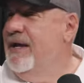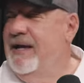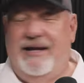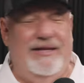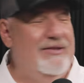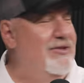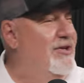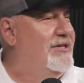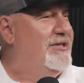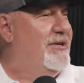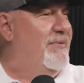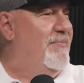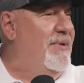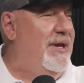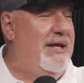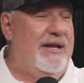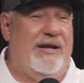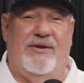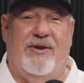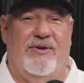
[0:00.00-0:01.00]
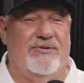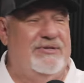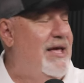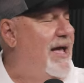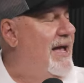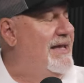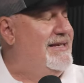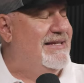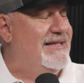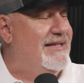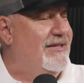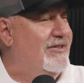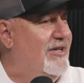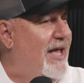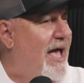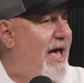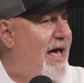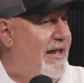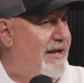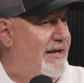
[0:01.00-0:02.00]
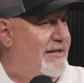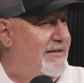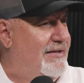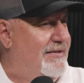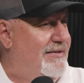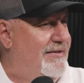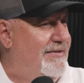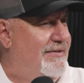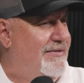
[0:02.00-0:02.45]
and he looks yeah. at me and he goes, I still got it.